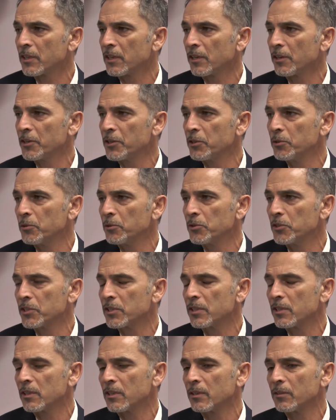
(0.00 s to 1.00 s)
that are
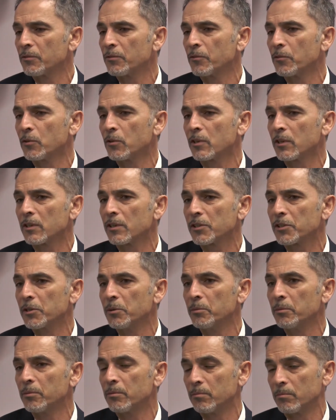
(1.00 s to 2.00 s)
used
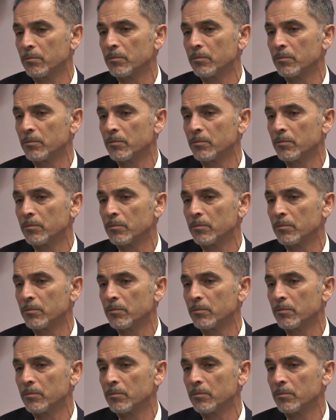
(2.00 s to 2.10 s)
to